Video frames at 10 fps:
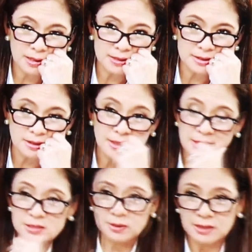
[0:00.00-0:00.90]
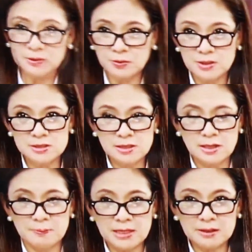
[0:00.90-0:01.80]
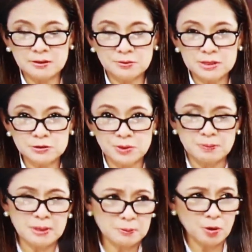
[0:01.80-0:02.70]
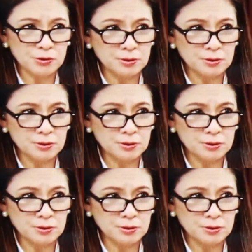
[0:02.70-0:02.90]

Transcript: All right, sir. So in other words, nothing really to worry about.